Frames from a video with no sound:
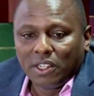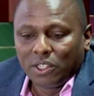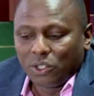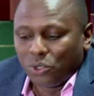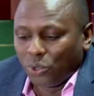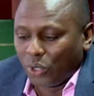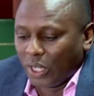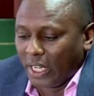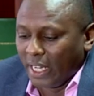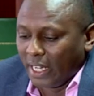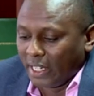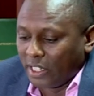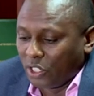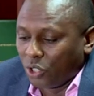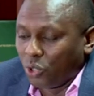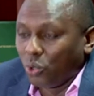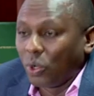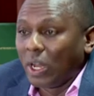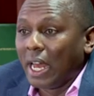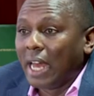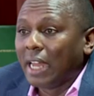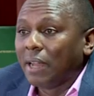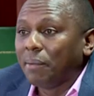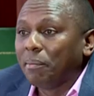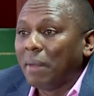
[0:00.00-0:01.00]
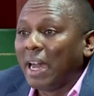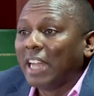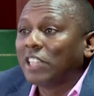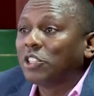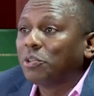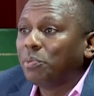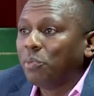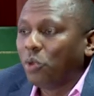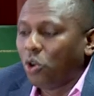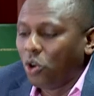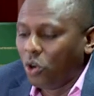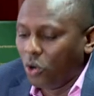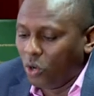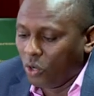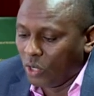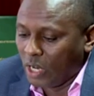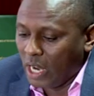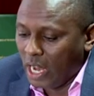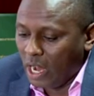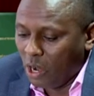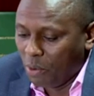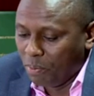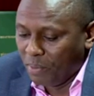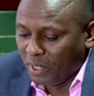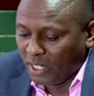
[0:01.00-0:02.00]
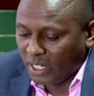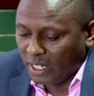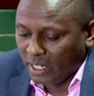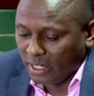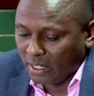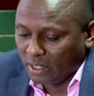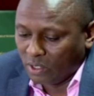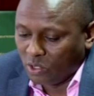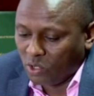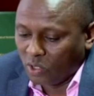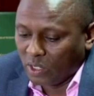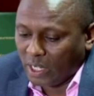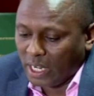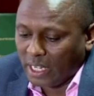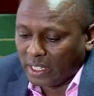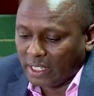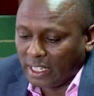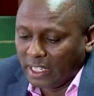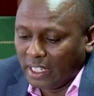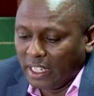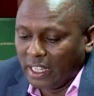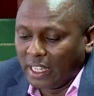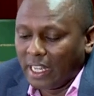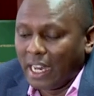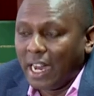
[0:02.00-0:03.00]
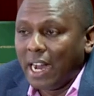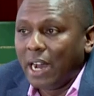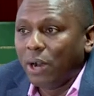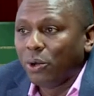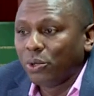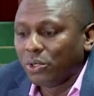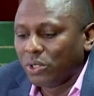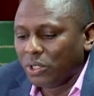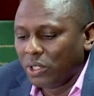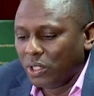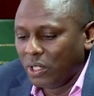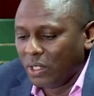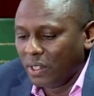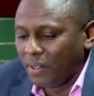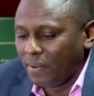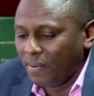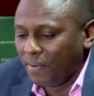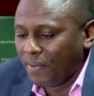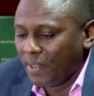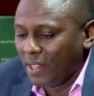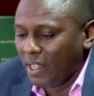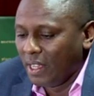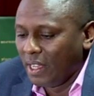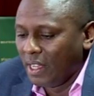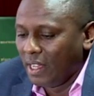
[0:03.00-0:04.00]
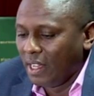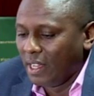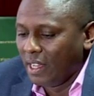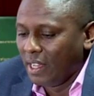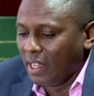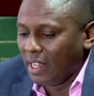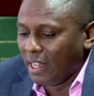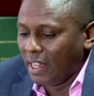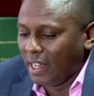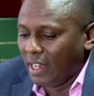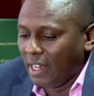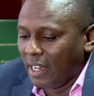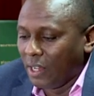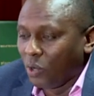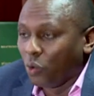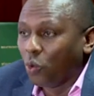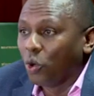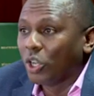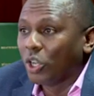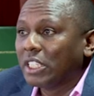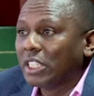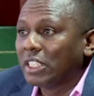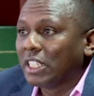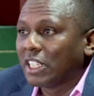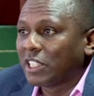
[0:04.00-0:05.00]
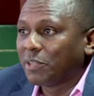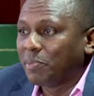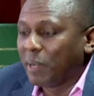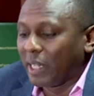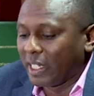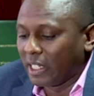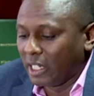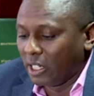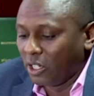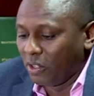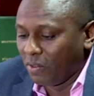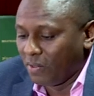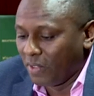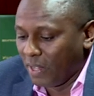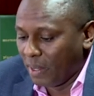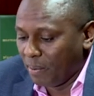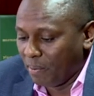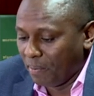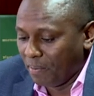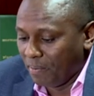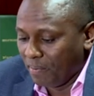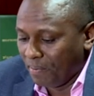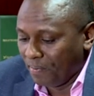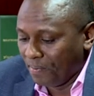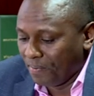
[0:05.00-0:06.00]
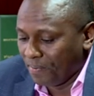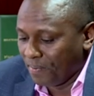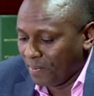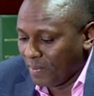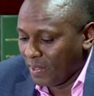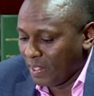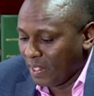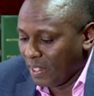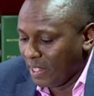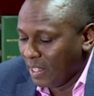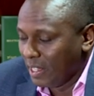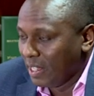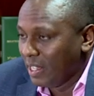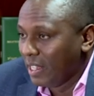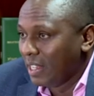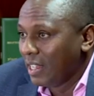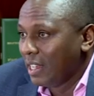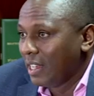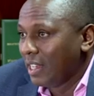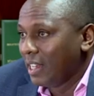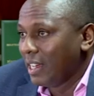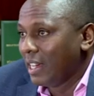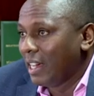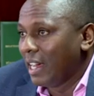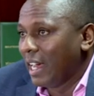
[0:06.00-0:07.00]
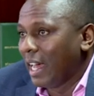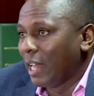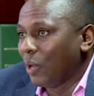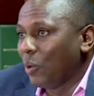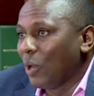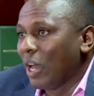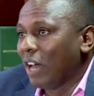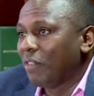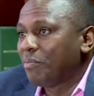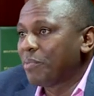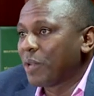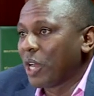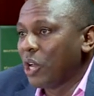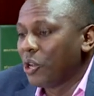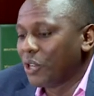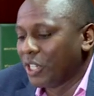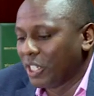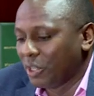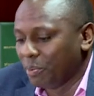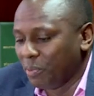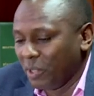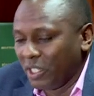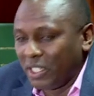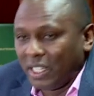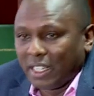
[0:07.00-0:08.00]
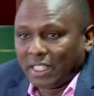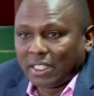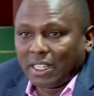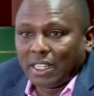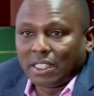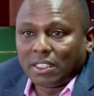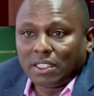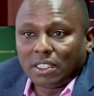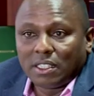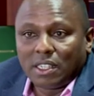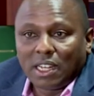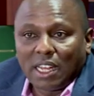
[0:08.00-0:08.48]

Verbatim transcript: to get to learn much more on how business is conducted in the house and is expected of them. And we have priority business that